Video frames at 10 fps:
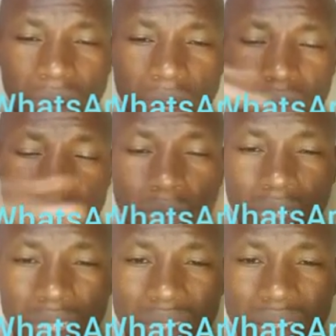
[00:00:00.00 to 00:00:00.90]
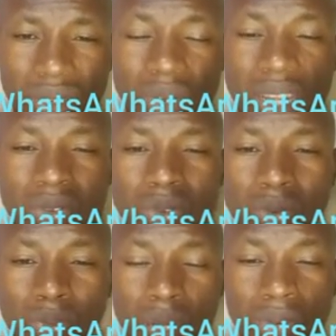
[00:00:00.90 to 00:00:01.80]
as we're doing it, so that
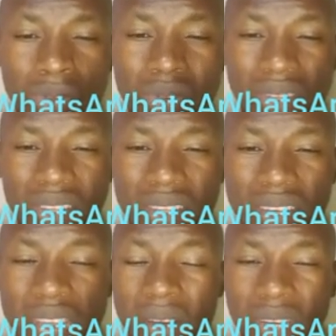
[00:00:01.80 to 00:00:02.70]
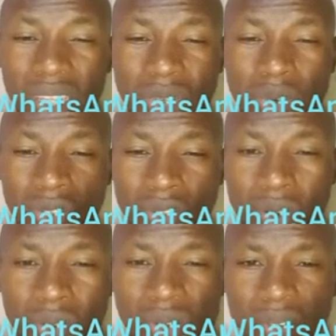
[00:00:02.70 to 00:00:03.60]
you'll be able to see how it was
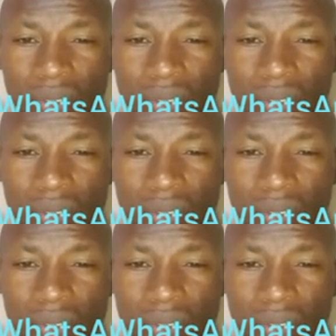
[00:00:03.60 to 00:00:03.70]
done.